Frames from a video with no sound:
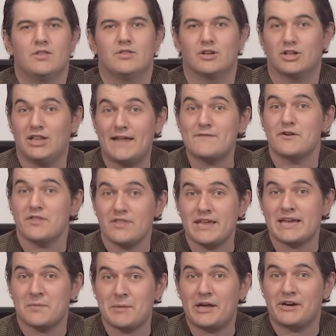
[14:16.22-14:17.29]
the clever
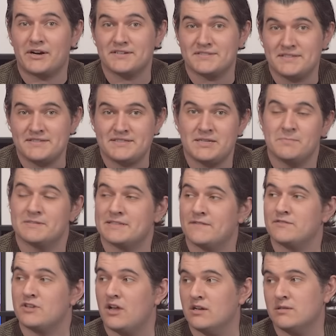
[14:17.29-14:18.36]
thing about our system, as
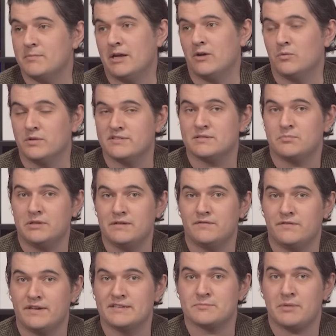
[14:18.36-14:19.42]
I've talked about with split
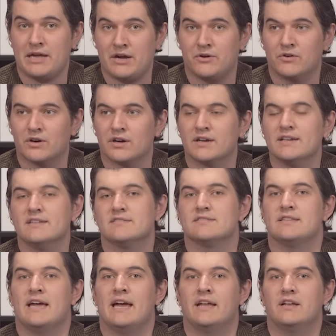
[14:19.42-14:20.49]
phase power,
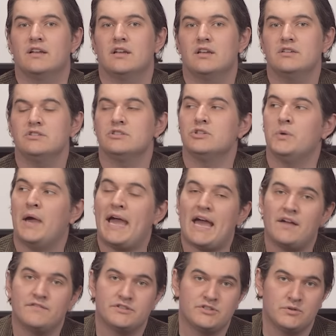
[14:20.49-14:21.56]
is that you
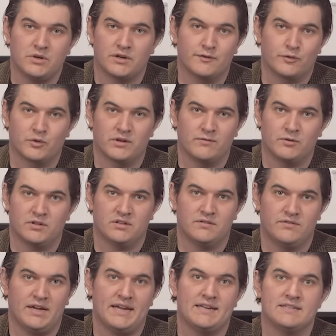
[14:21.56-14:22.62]
have a 240 volt
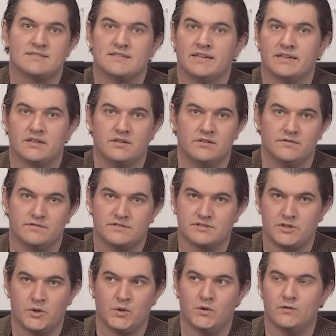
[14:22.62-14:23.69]
device like a
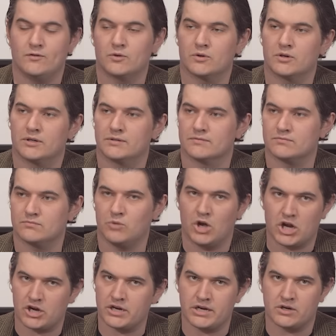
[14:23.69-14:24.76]
stove or
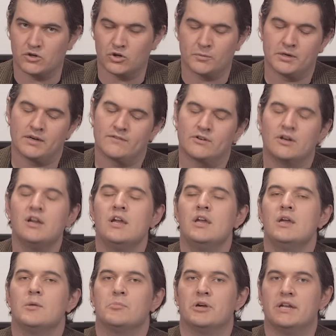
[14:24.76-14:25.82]
water heater or whatever,
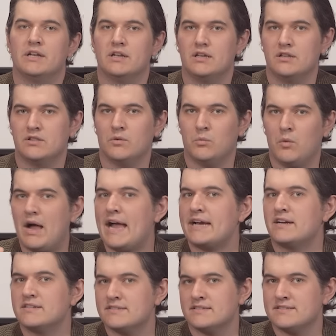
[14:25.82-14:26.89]
but the
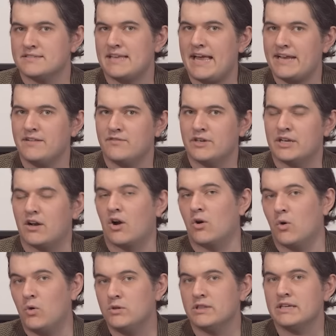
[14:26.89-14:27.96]
wires inside of it
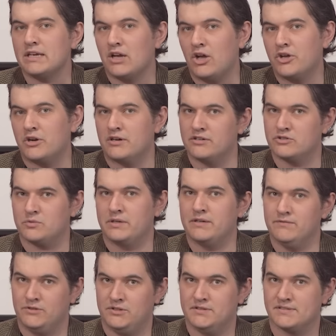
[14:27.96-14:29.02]
are only 120
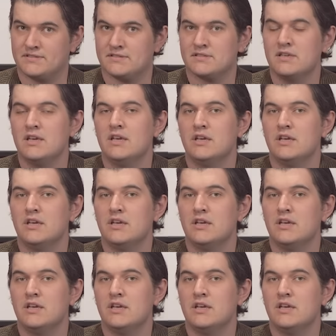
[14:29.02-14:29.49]
volts